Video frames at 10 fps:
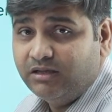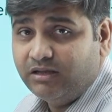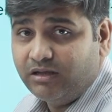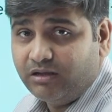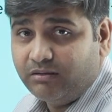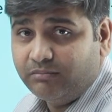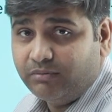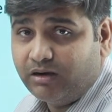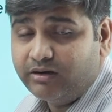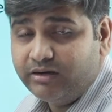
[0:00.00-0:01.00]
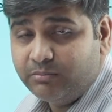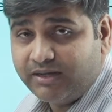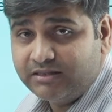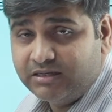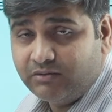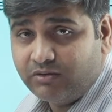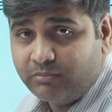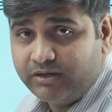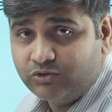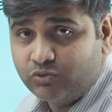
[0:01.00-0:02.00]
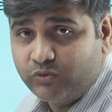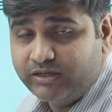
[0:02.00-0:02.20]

earned by the government through